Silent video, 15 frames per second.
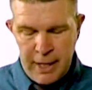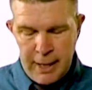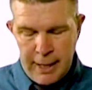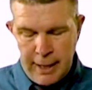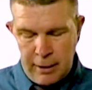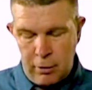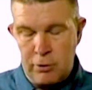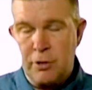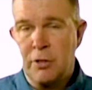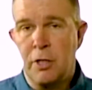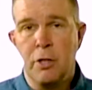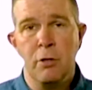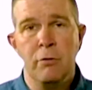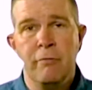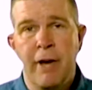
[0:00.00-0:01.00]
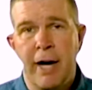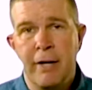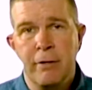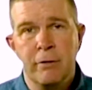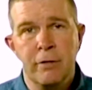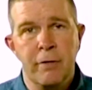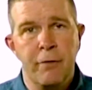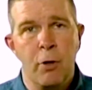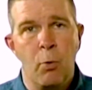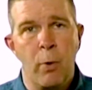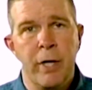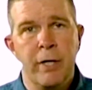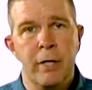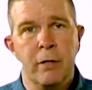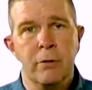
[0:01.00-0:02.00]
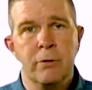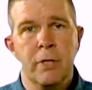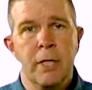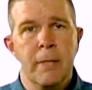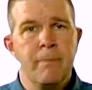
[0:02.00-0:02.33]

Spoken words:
It looks at the U values of your windows.